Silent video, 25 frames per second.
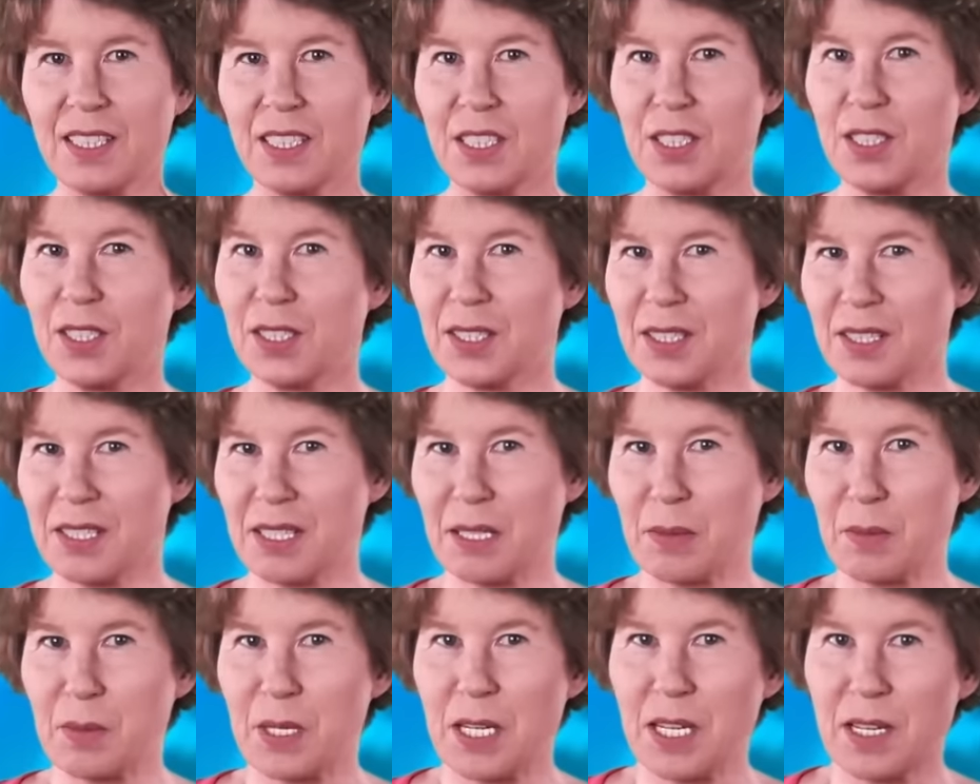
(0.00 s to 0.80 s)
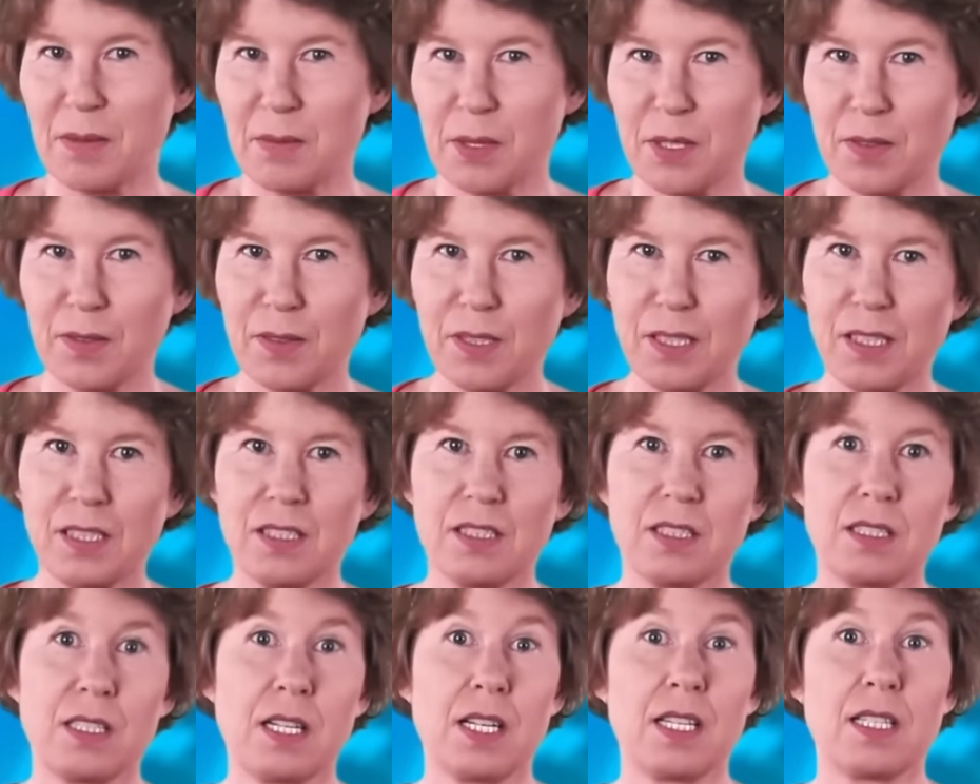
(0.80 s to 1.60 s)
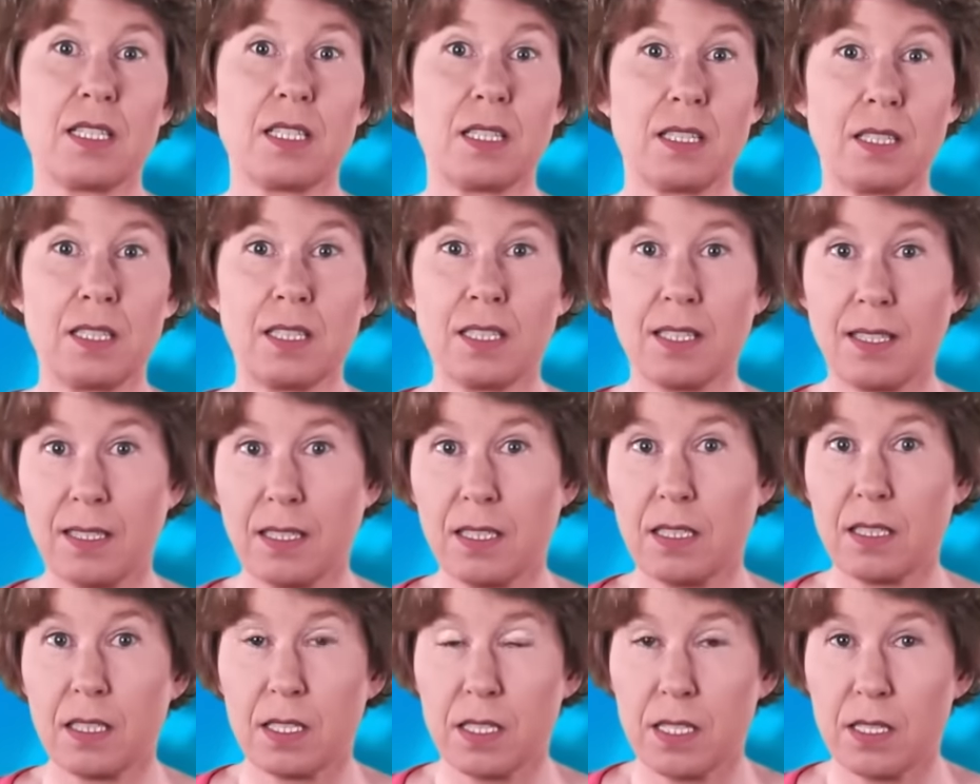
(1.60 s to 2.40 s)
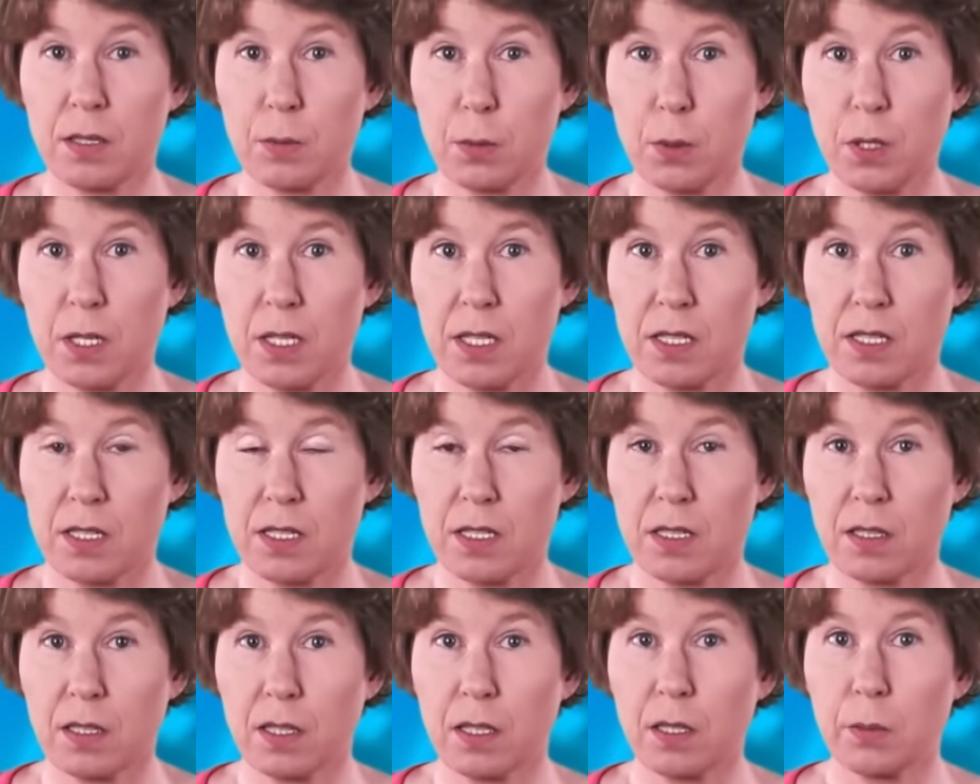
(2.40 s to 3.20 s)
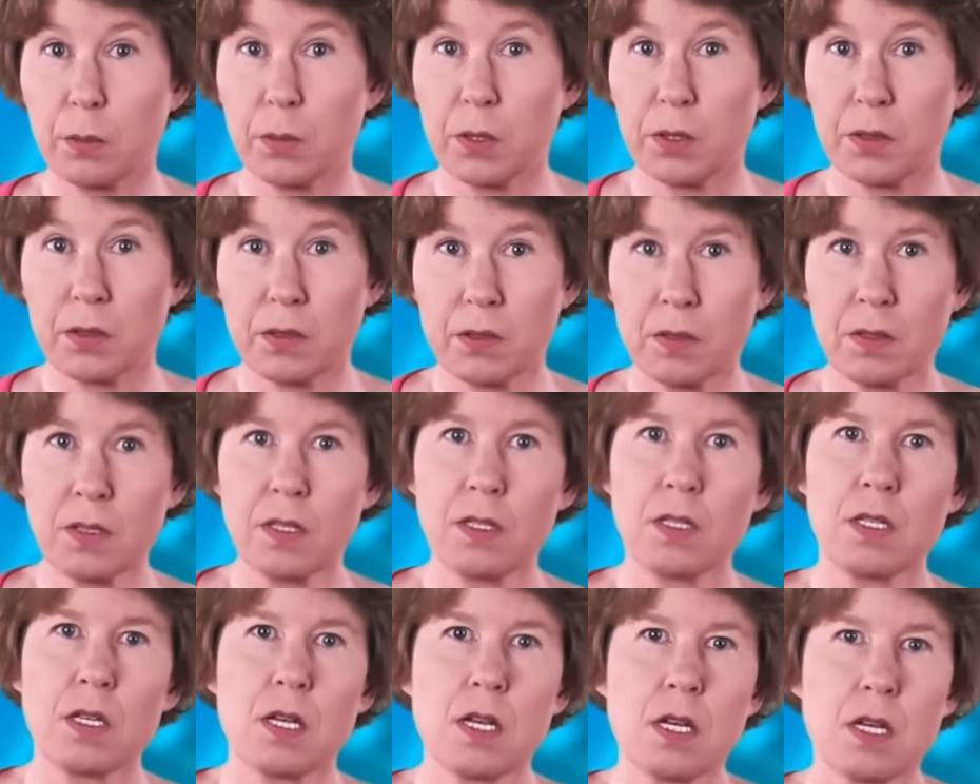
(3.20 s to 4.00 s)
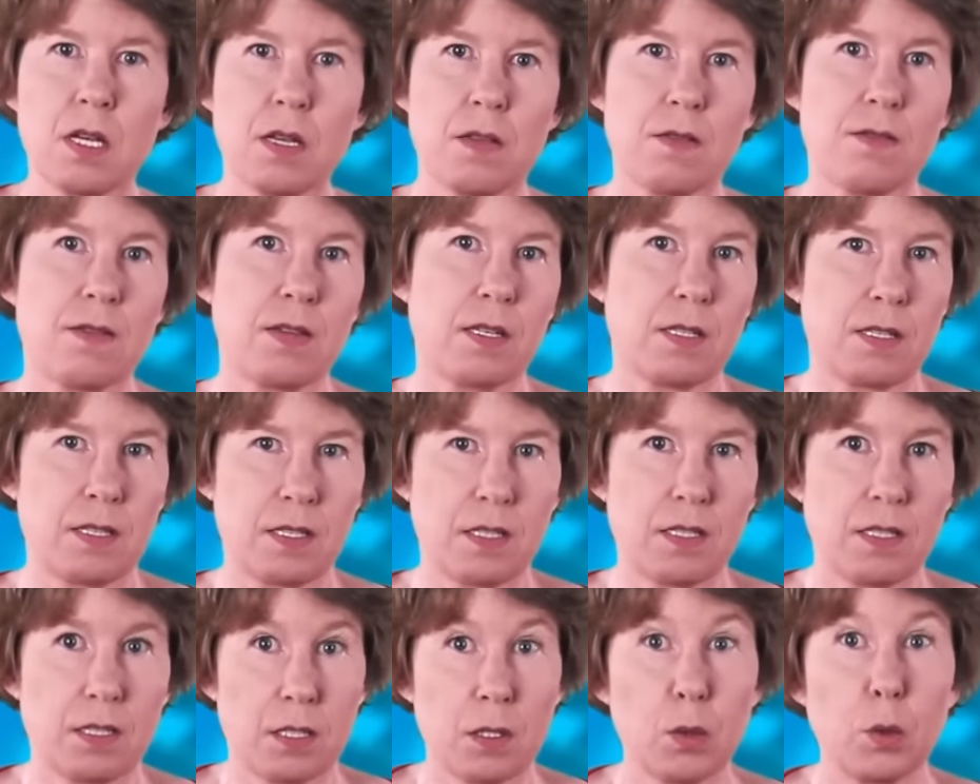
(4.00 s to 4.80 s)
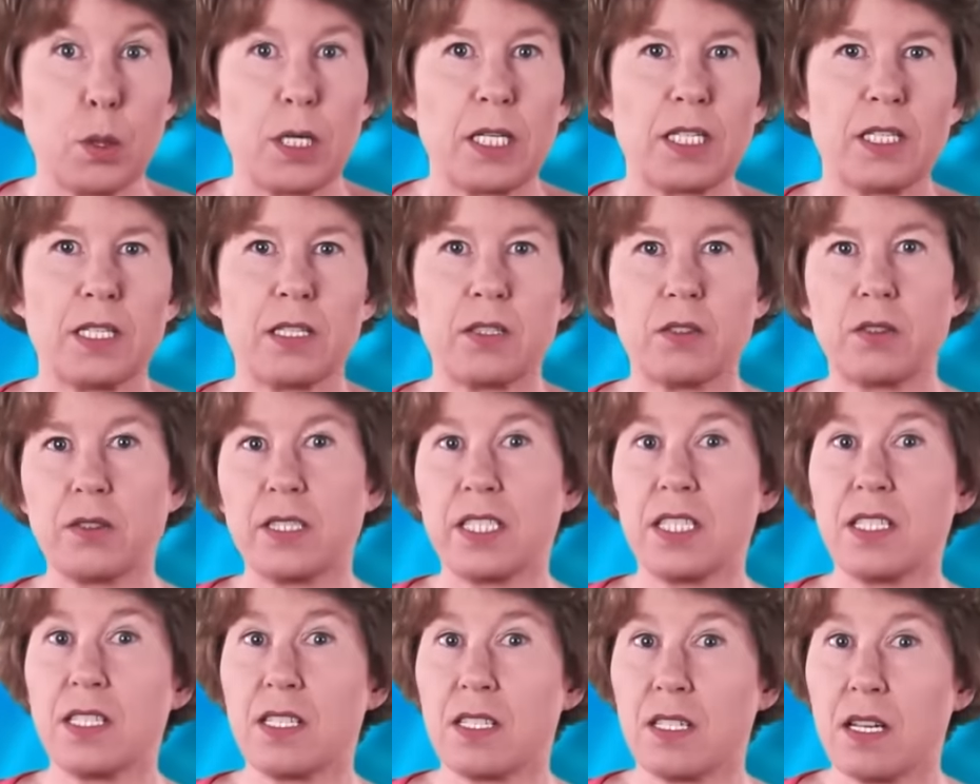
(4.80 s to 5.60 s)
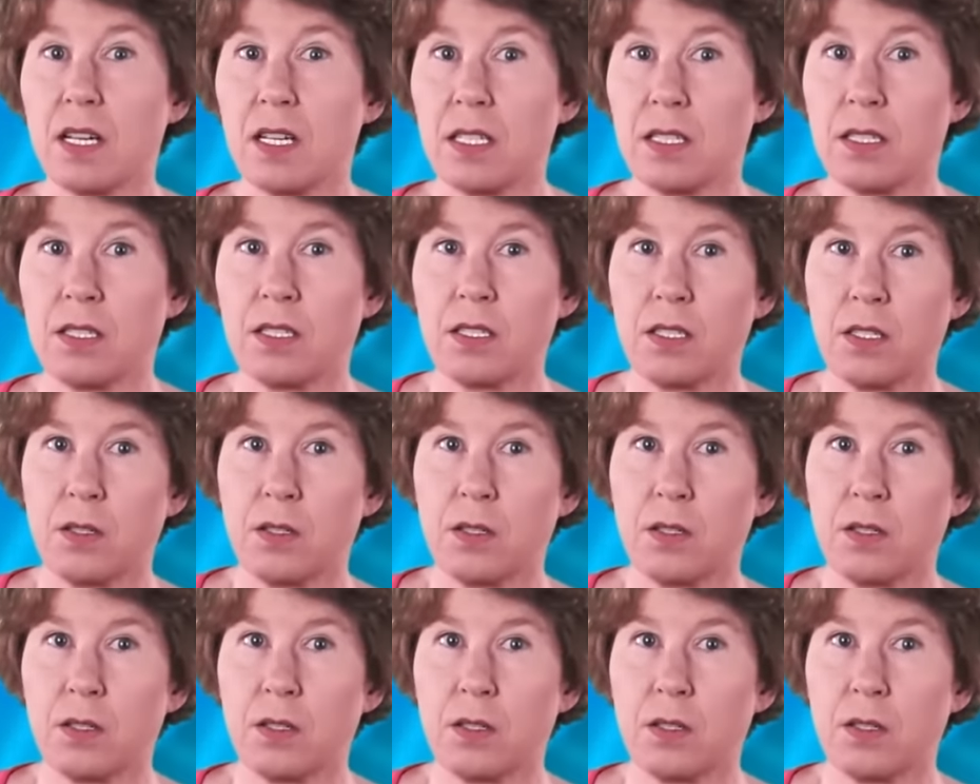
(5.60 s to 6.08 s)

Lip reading: Do you sometimes feel like nothing can surprise you anymore? This is why I read science